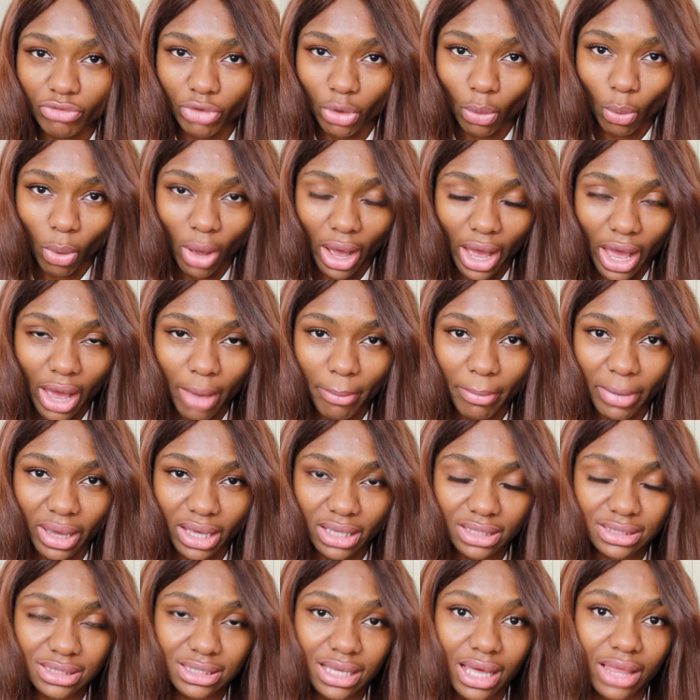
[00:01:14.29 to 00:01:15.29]

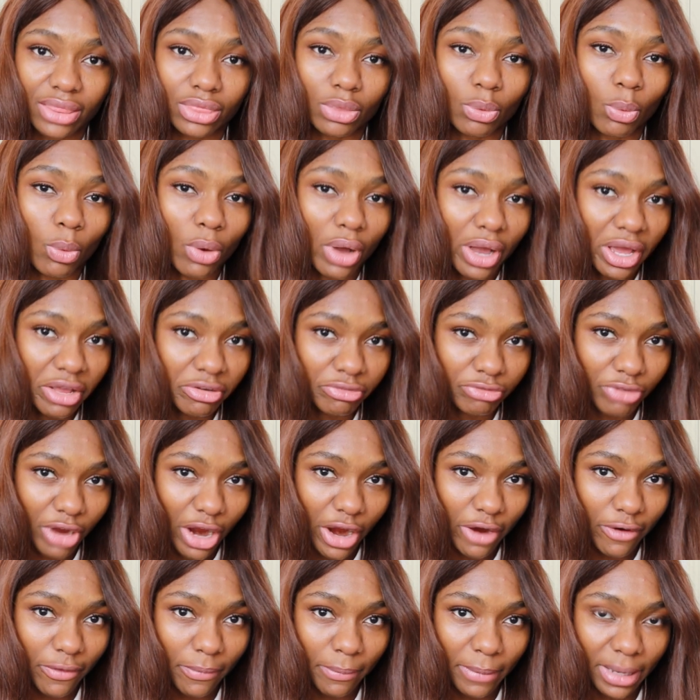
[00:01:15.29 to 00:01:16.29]
requirements and the work
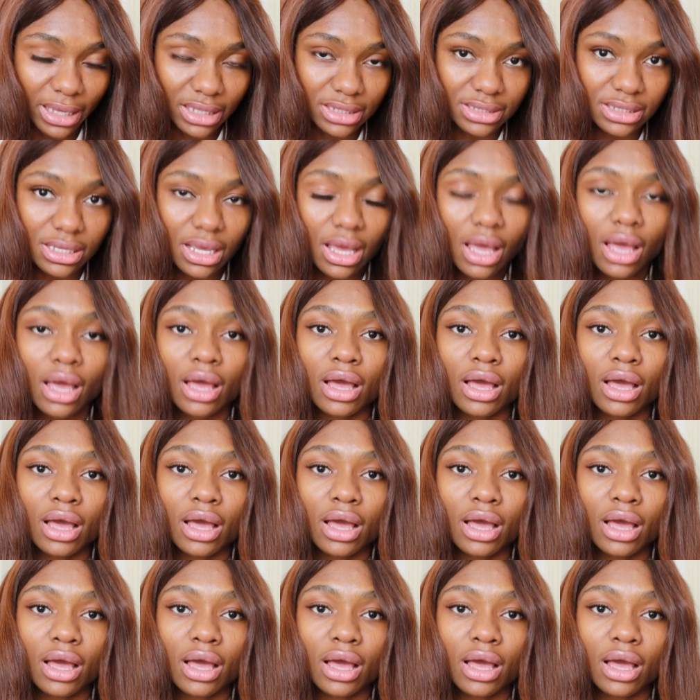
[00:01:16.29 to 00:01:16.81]
environment.